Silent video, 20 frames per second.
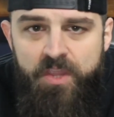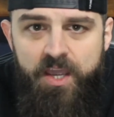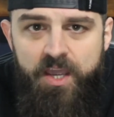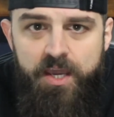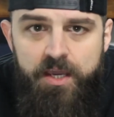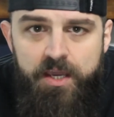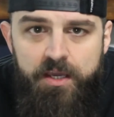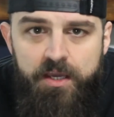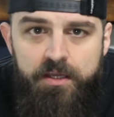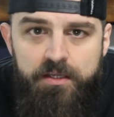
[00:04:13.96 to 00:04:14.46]

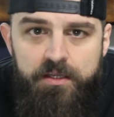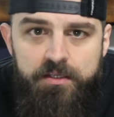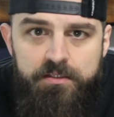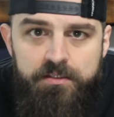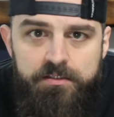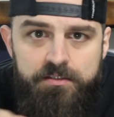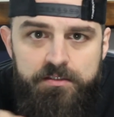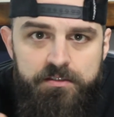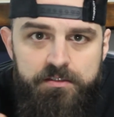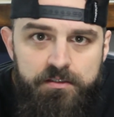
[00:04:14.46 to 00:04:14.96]

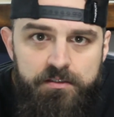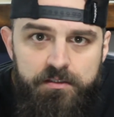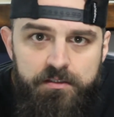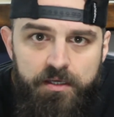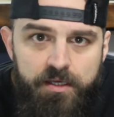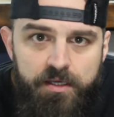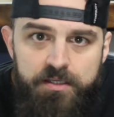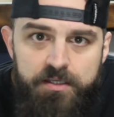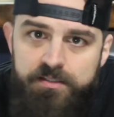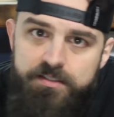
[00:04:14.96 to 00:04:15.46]
and
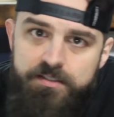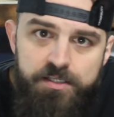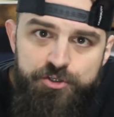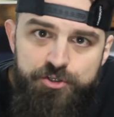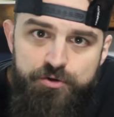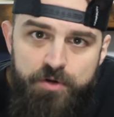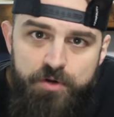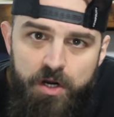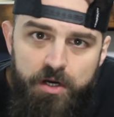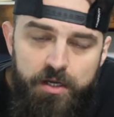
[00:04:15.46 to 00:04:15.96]
it
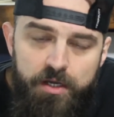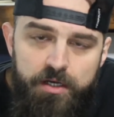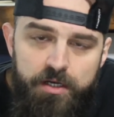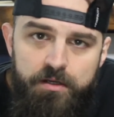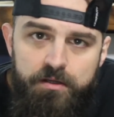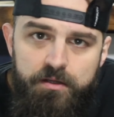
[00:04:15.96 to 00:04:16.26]
continued on.